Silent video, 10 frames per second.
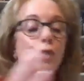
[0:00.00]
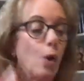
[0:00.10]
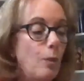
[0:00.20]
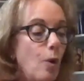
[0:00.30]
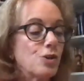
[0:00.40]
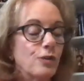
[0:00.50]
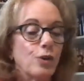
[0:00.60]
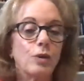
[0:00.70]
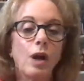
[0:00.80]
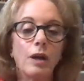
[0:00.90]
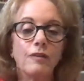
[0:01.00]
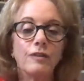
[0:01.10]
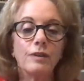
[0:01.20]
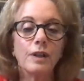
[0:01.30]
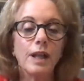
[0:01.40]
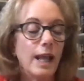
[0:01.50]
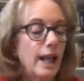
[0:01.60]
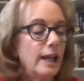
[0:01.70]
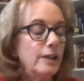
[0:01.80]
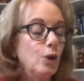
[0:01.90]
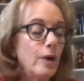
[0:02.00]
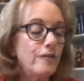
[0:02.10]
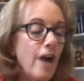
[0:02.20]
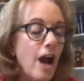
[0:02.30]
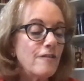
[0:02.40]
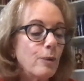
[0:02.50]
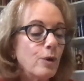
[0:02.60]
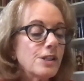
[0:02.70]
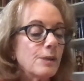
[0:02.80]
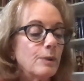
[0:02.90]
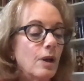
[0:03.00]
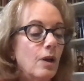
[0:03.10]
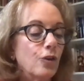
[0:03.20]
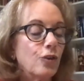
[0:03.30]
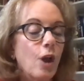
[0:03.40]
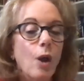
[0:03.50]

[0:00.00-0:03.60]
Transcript: in all parts of your life. And you have five principles,